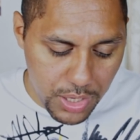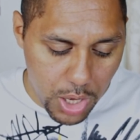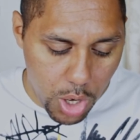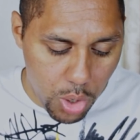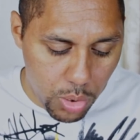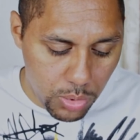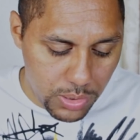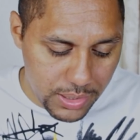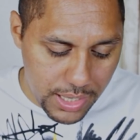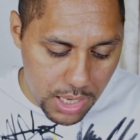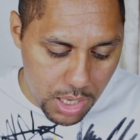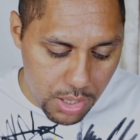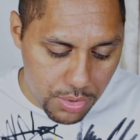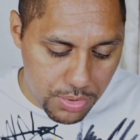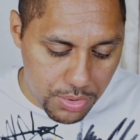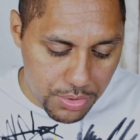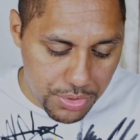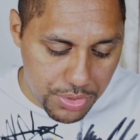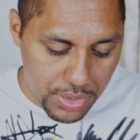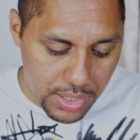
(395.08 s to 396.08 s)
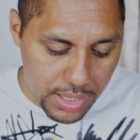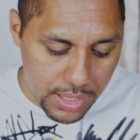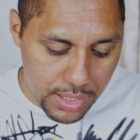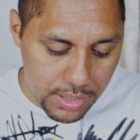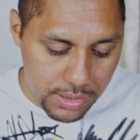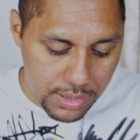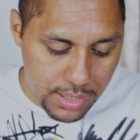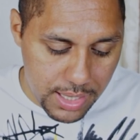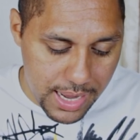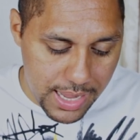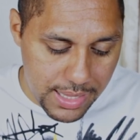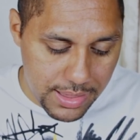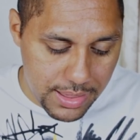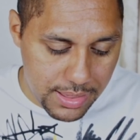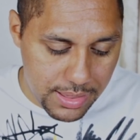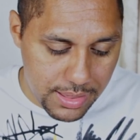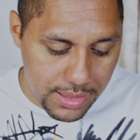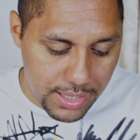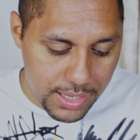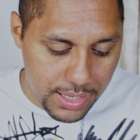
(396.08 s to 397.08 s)
only other thing that I
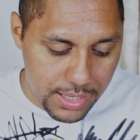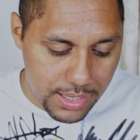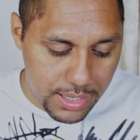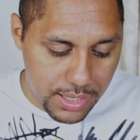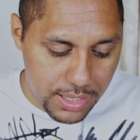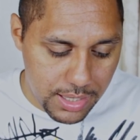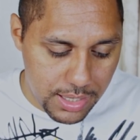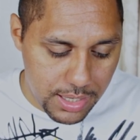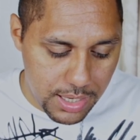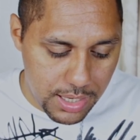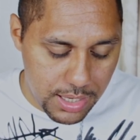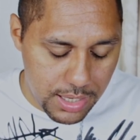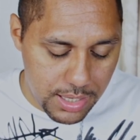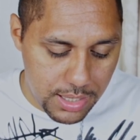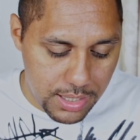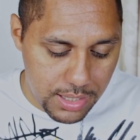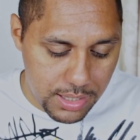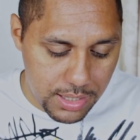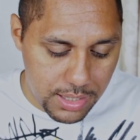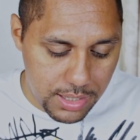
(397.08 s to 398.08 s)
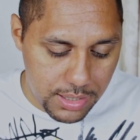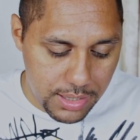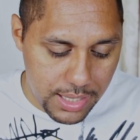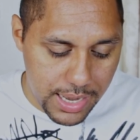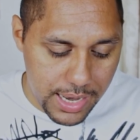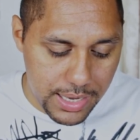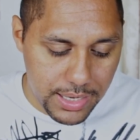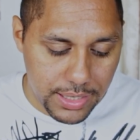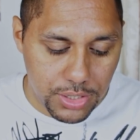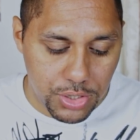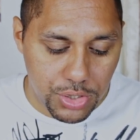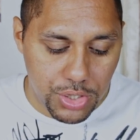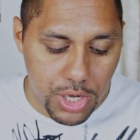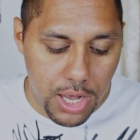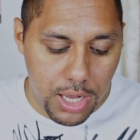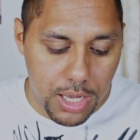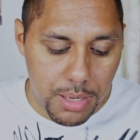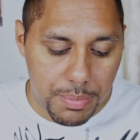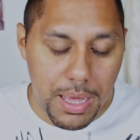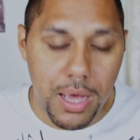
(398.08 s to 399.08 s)
think that I need to
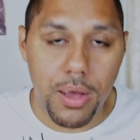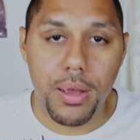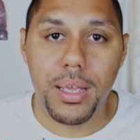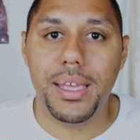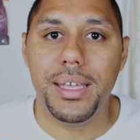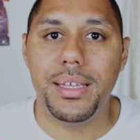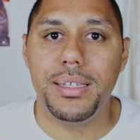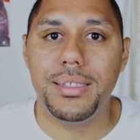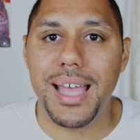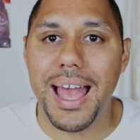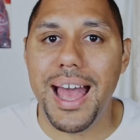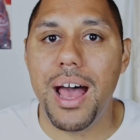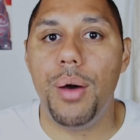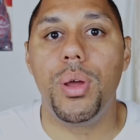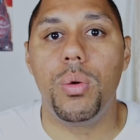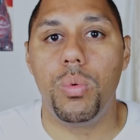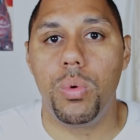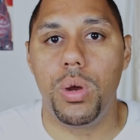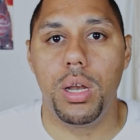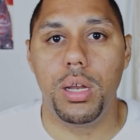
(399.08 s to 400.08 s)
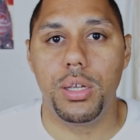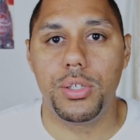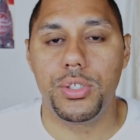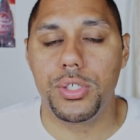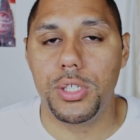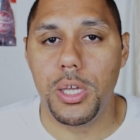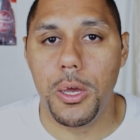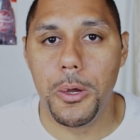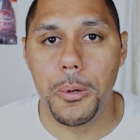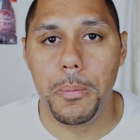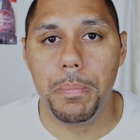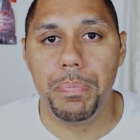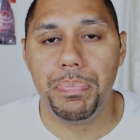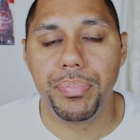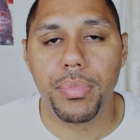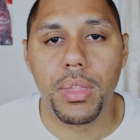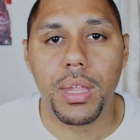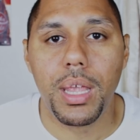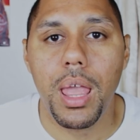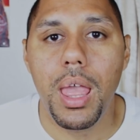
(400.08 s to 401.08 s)
talk about is how it works. So
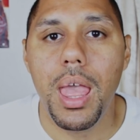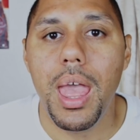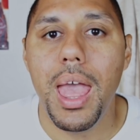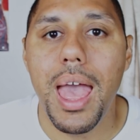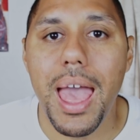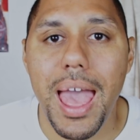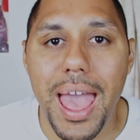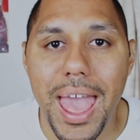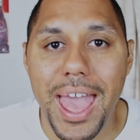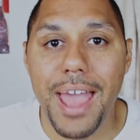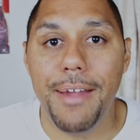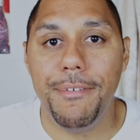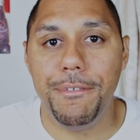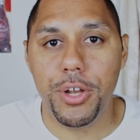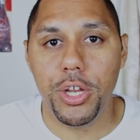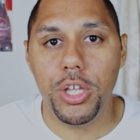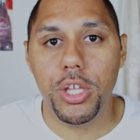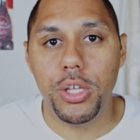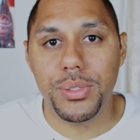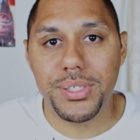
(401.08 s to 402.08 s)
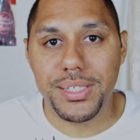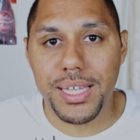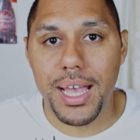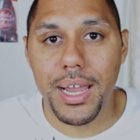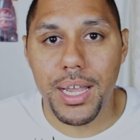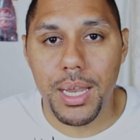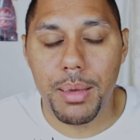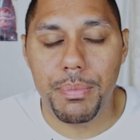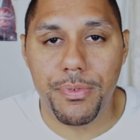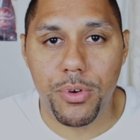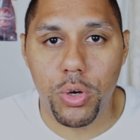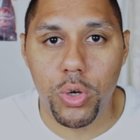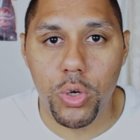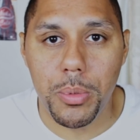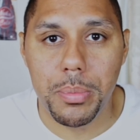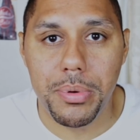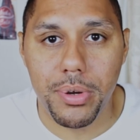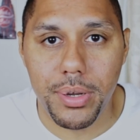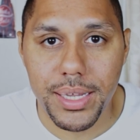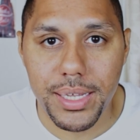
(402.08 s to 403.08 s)
after you sign up for
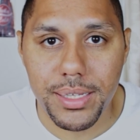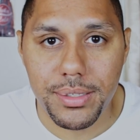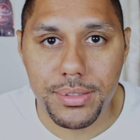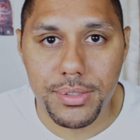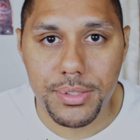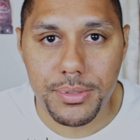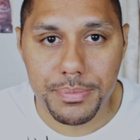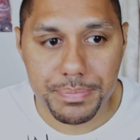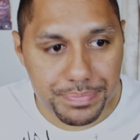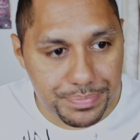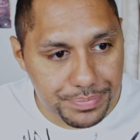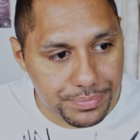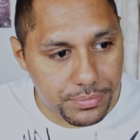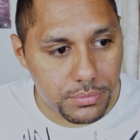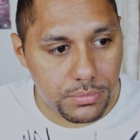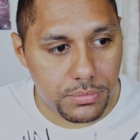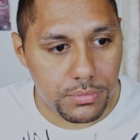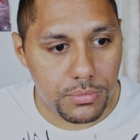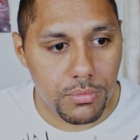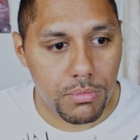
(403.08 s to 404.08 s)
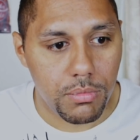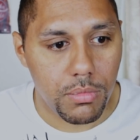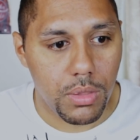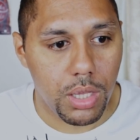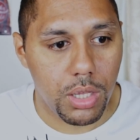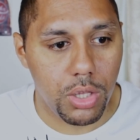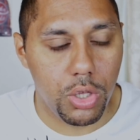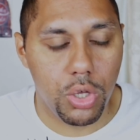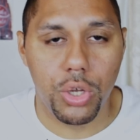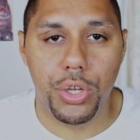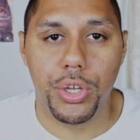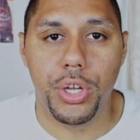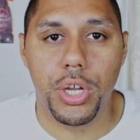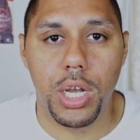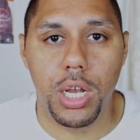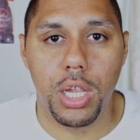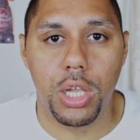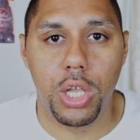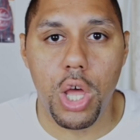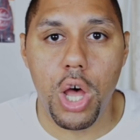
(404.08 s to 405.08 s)
Uber Eats, you're
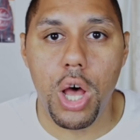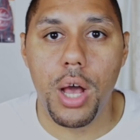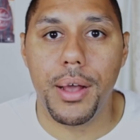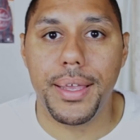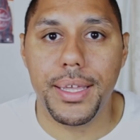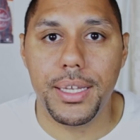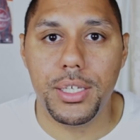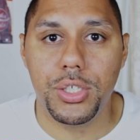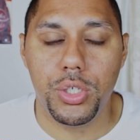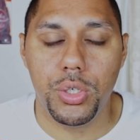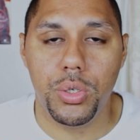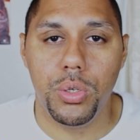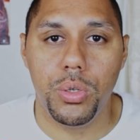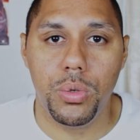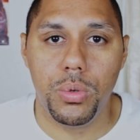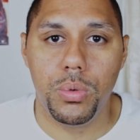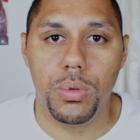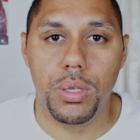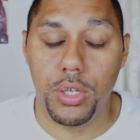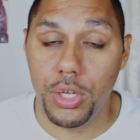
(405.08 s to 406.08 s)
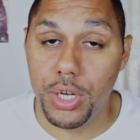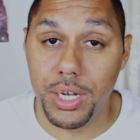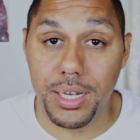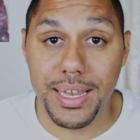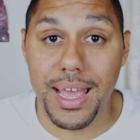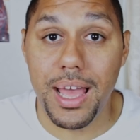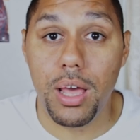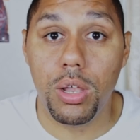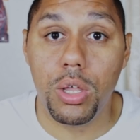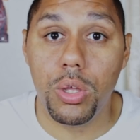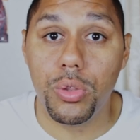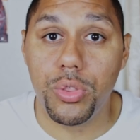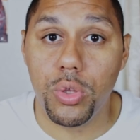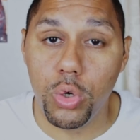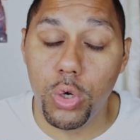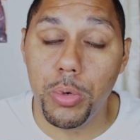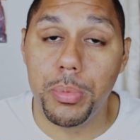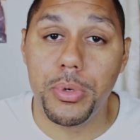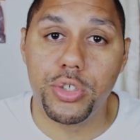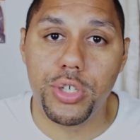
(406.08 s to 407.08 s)
going to log into, you're going to download the
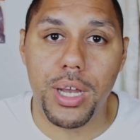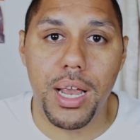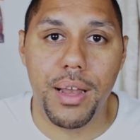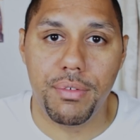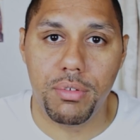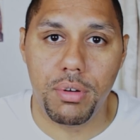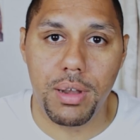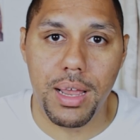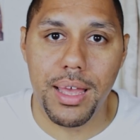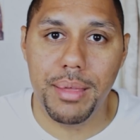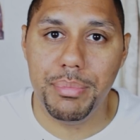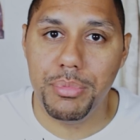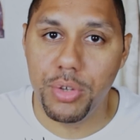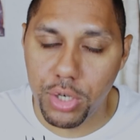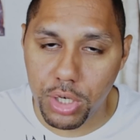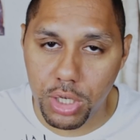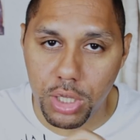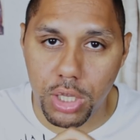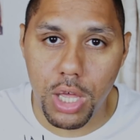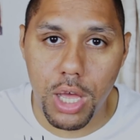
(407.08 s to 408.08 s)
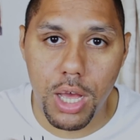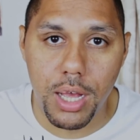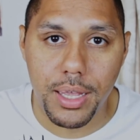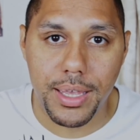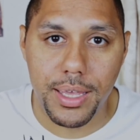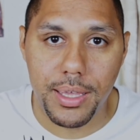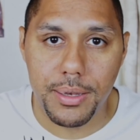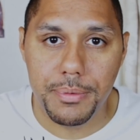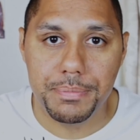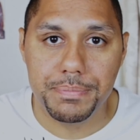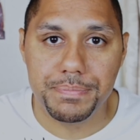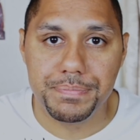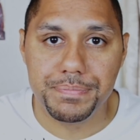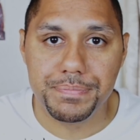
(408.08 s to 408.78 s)
Uber Driver app. You're going to log in.